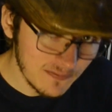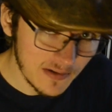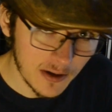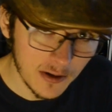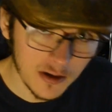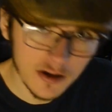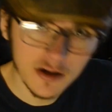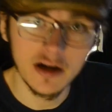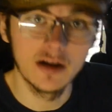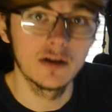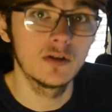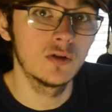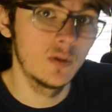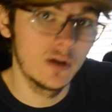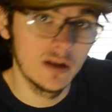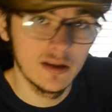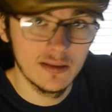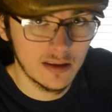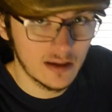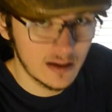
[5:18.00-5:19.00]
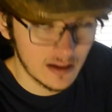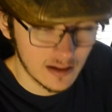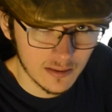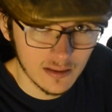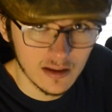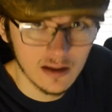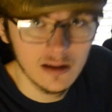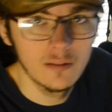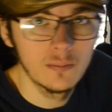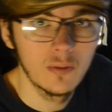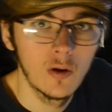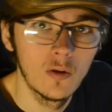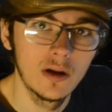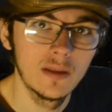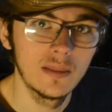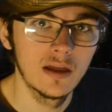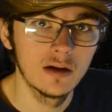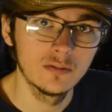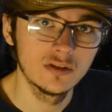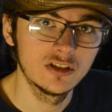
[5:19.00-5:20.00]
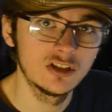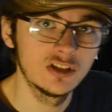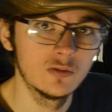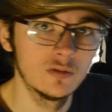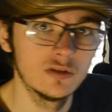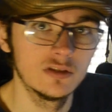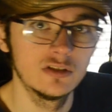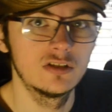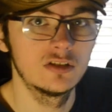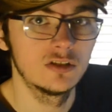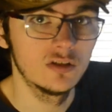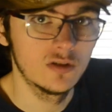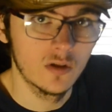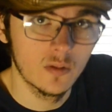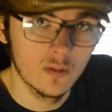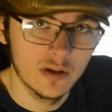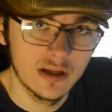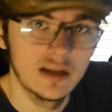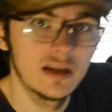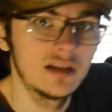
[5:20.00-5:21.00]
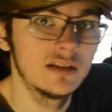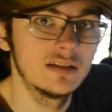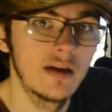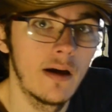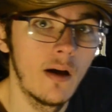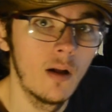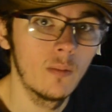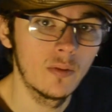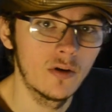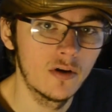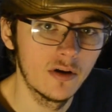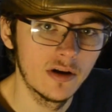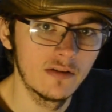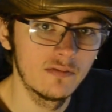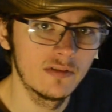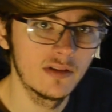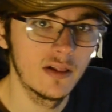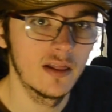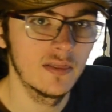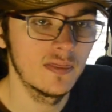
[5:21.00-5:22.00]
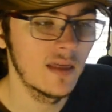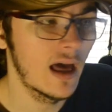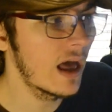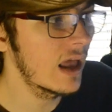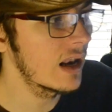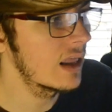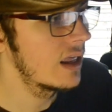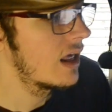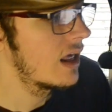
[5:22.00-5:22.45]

at her, including the pony that she was, getting to help her and everything like that.